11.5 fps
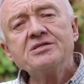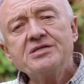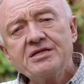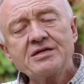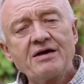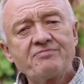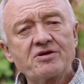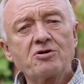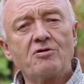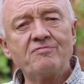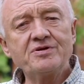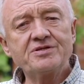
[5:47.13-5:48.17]
didn't have the
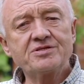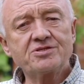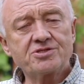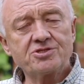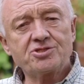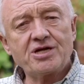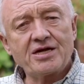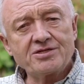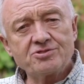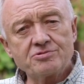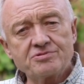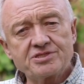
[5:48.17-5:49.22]
confidence to
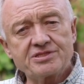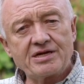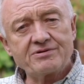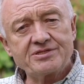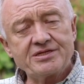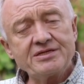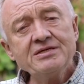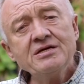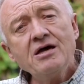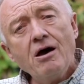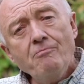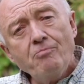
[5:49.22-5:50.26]
challenge austerity
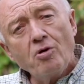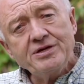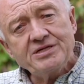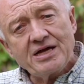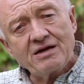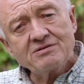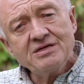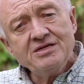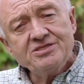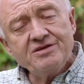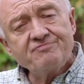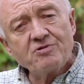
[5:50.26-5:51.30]
and point out
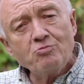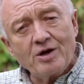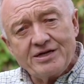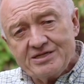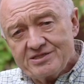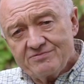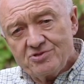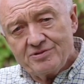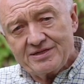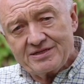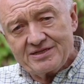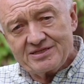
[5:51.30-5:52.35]
different ways of
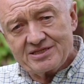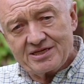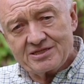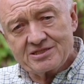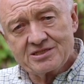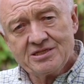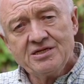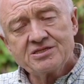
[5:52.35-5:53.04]
doing these things.